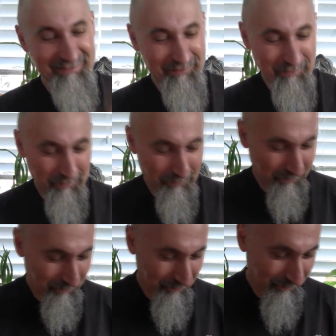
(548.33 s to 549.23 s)

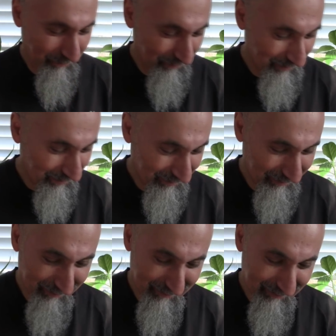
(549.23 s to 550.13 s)

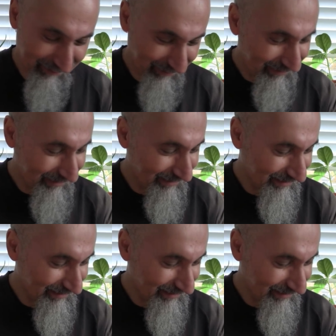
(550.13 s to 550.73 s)
[no speech]